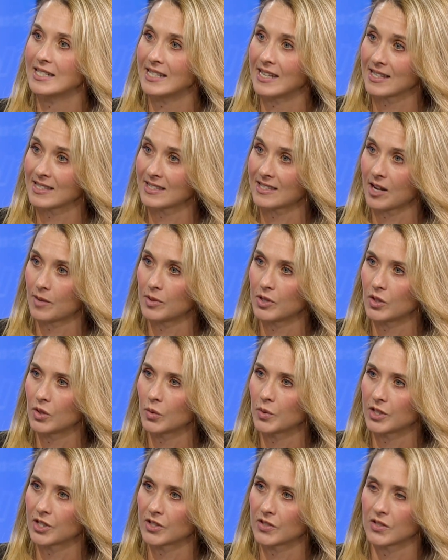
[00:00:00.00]
DSW,
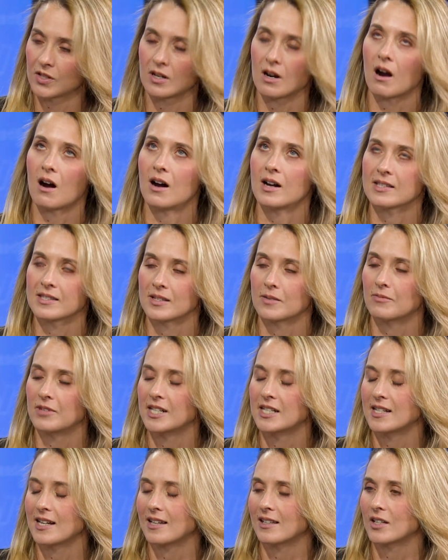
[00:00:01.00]
which is an awesome
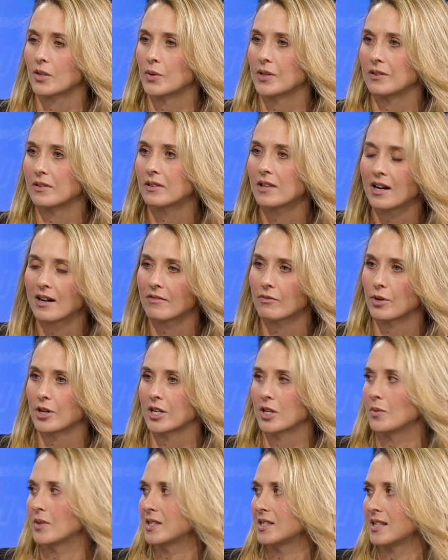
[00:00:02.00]
retailer. We love
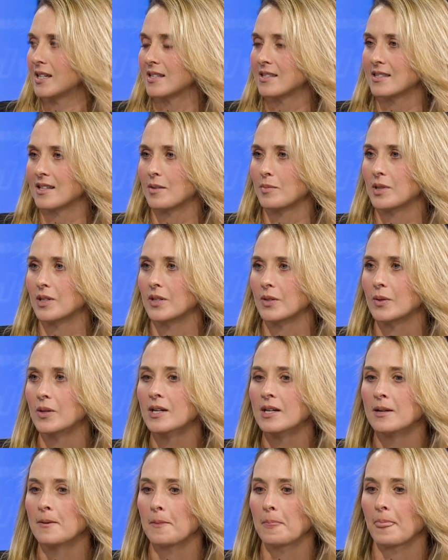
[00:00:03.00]
working with DSW.
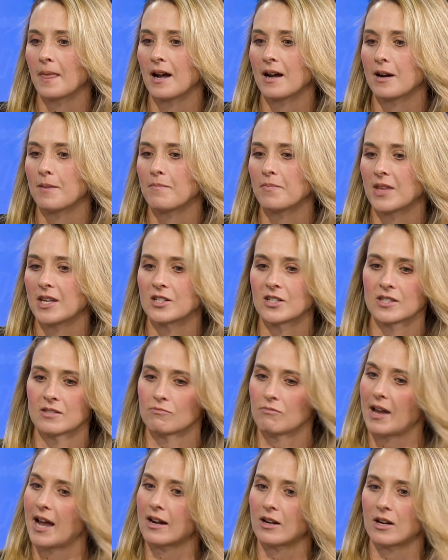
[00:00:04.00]
Um, they just
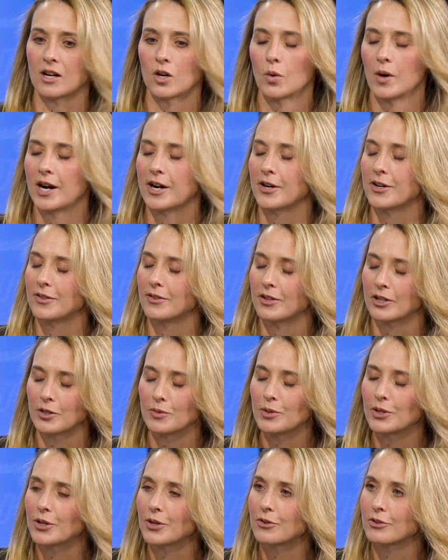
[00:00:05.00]
acquired the
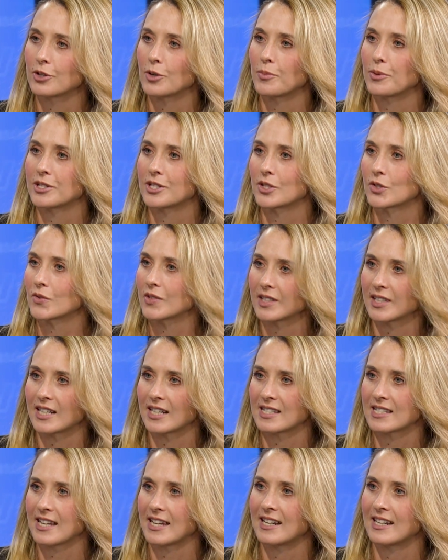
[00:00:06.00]
Camuto Group, which is really
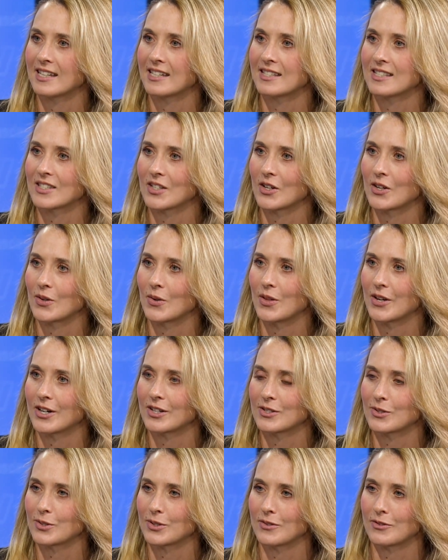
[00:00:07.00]
exciting. So they're
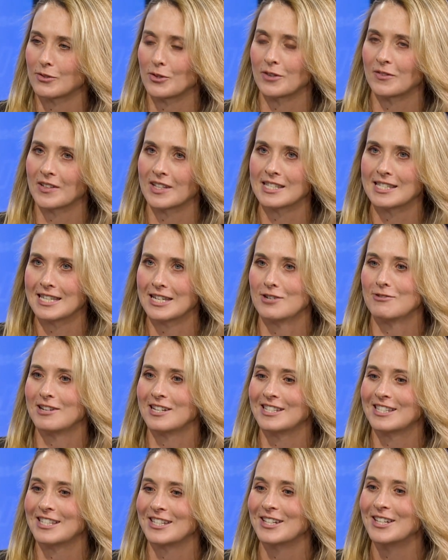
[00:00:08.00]
sort of
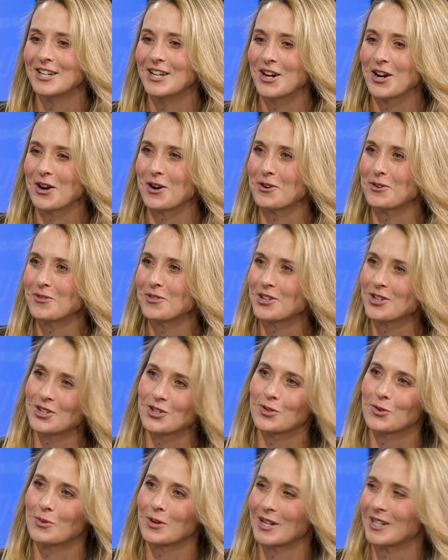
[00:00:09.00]
continuing to own the
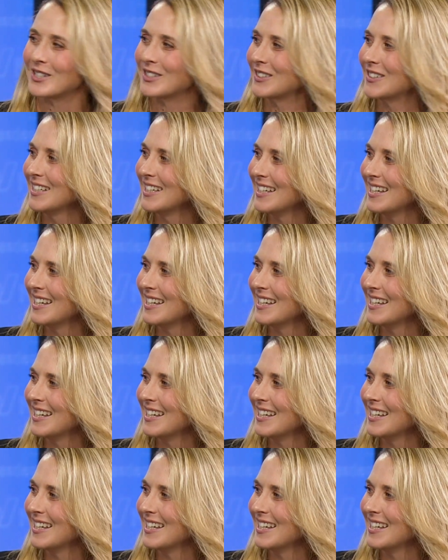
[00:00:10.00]
shoe world.